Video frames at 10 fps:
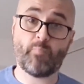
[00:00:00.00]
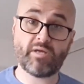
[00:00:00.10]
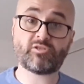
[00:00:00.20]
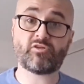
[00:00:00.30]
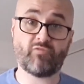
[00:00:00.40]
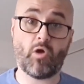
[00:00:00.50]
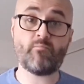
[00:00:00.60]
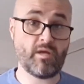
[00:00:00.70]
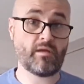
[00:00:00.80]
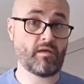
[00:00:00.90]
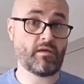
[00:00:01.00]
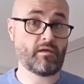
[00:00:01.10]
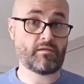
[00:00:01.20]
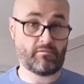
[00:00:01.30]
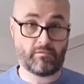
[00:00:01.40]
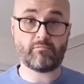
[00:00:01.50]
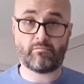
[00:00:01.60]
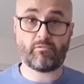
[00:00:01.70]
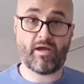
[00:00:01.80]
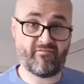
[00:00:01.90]
bunch of them,
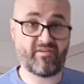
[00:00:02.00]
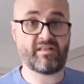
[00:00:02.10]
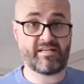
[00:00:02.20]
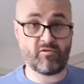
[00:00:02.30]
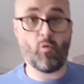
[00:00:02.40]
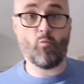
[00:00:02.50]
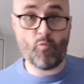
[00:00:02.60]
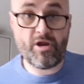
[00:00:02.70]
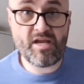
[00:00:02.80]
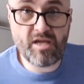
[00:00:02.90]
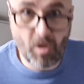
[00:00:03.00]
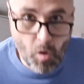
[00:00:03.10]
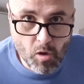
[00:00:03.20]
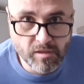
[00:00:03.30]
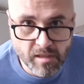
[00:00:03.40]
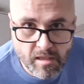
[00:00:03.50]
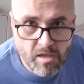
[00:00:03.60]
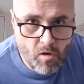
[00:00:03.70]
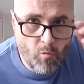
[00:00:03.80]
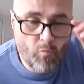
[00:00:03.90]
we're feeling real,
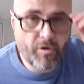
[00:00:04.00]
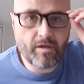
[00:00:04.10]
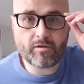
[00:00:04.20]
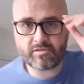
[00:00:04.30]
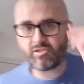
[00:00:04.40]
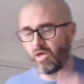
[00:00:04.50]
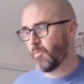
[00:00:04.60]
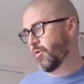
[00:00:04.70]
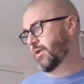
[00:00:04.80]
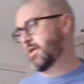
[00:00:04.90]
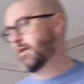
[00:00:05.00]
real summery.